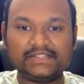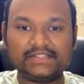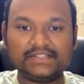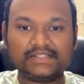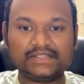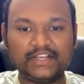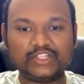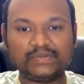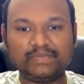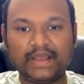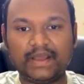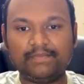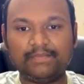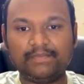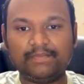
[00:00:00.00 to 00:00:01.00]
hash
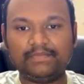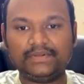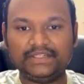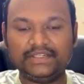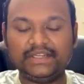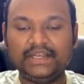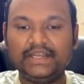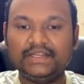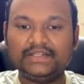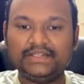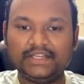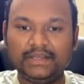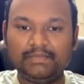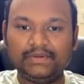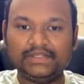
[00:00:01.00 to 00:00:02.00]
map, tree,
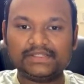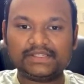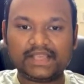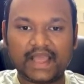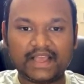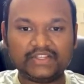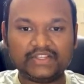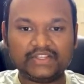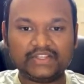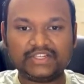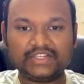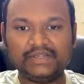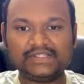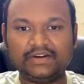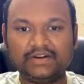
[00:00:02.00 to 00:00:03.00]
tables, hash
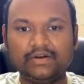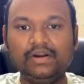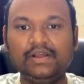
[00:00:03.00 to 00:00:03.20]
tables and all.